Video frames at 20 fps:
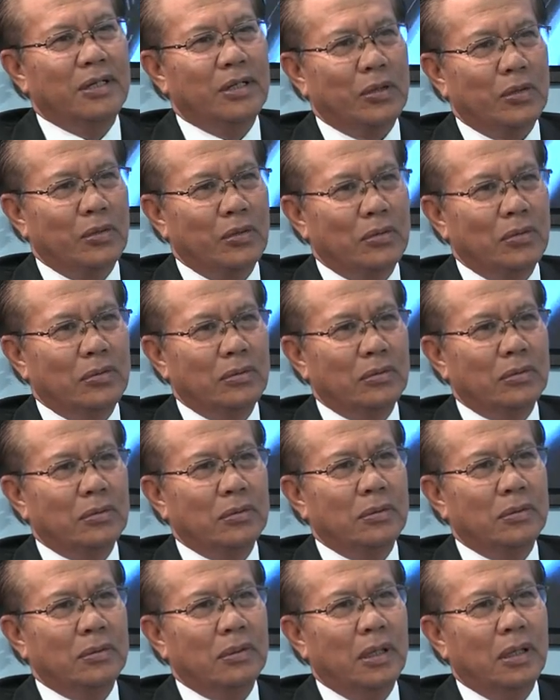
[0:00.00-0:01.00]

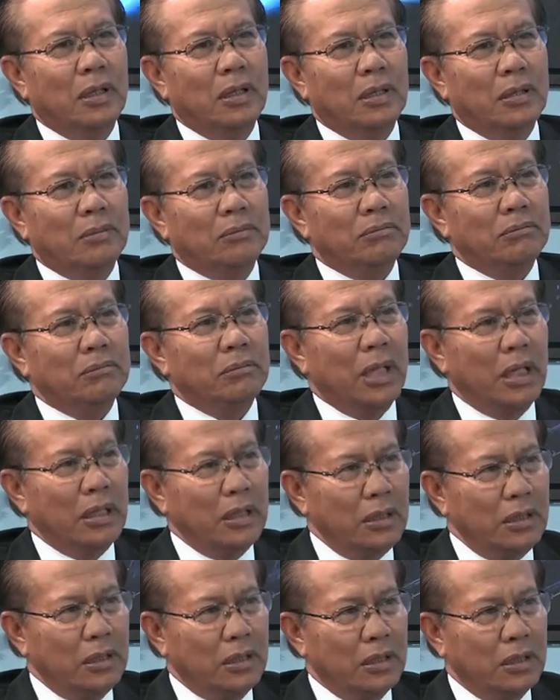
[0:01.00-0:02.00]
through uh,
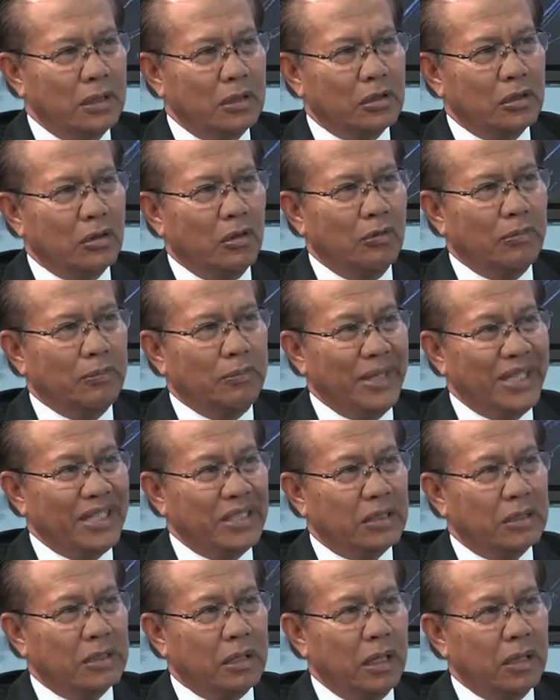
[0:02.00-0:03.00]
many years of
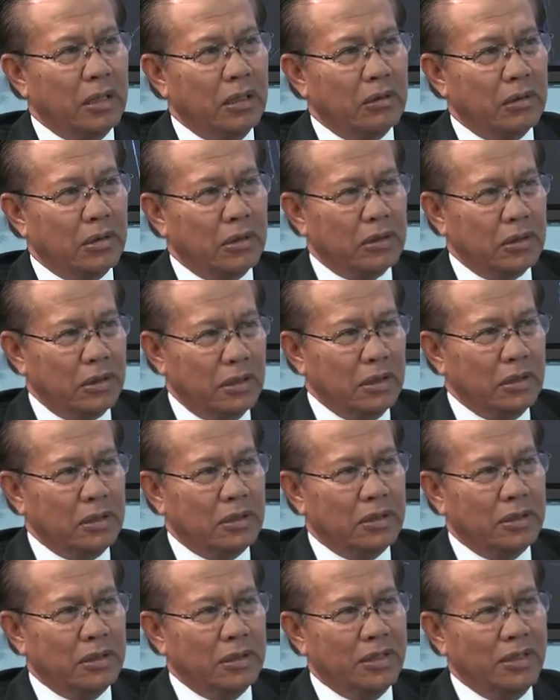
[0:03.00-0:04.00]
painstaking
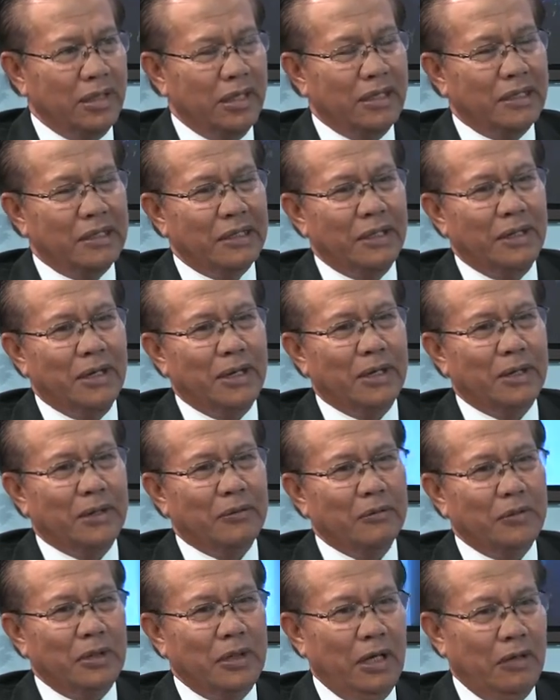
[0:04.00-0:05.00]
research that uh,
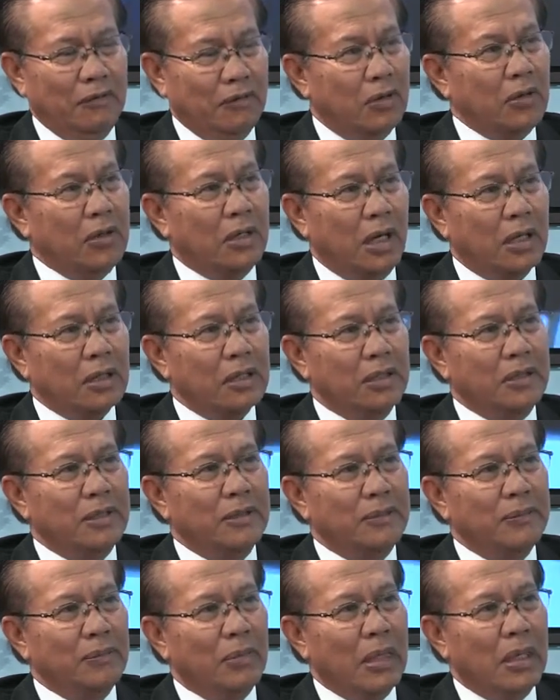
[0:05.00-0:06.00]
we have
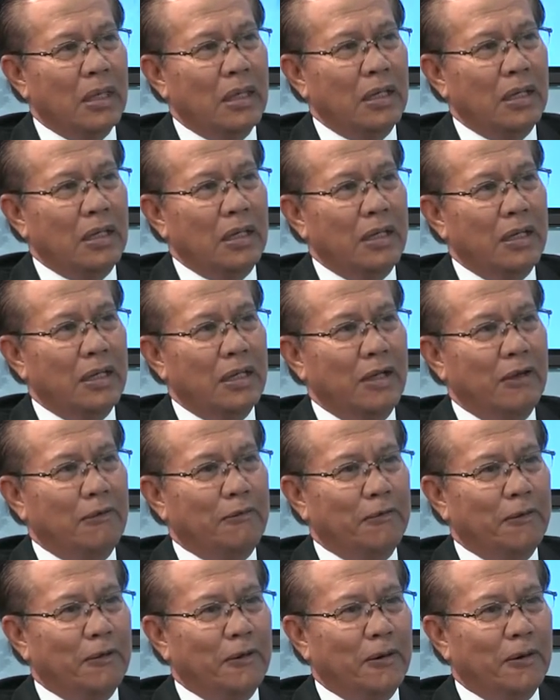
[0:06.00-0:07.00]
conducted. And
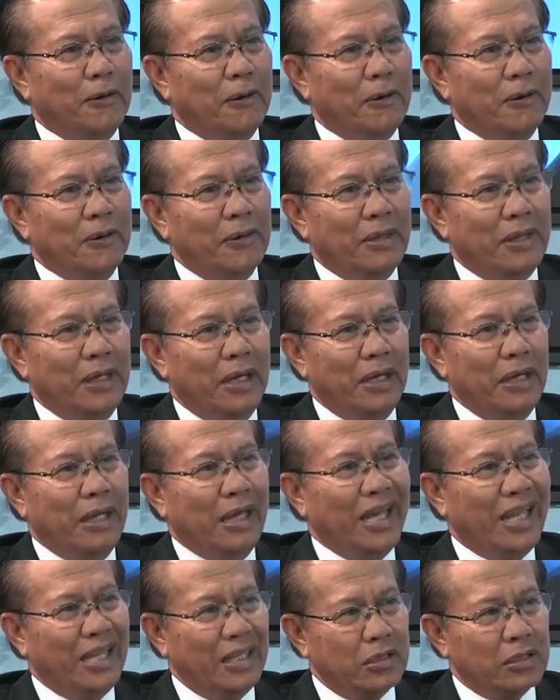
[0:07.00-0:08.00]
therefore, that
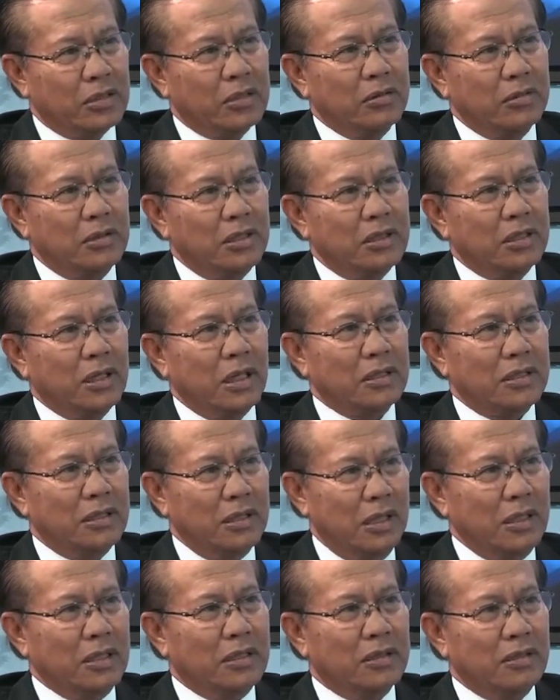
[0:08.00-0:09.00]
adds to the
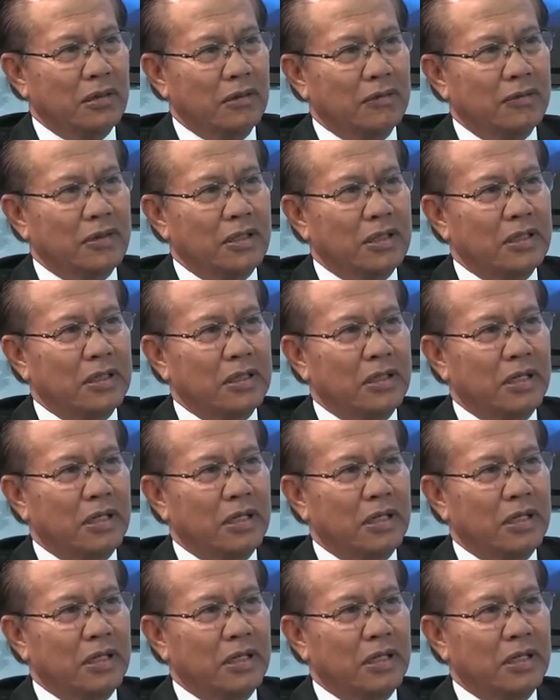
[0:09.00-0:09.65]
success of this